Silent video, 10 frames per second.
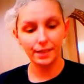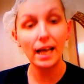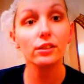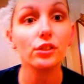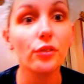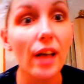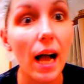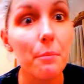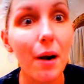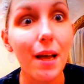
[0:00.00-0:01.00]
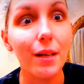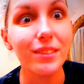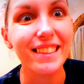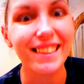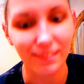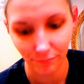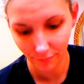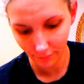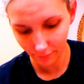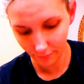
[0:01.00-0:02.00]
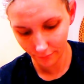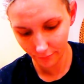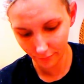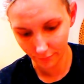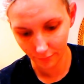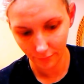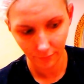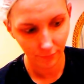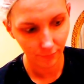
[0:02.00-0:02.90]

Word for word: Now we do the eyebrows. Hmm.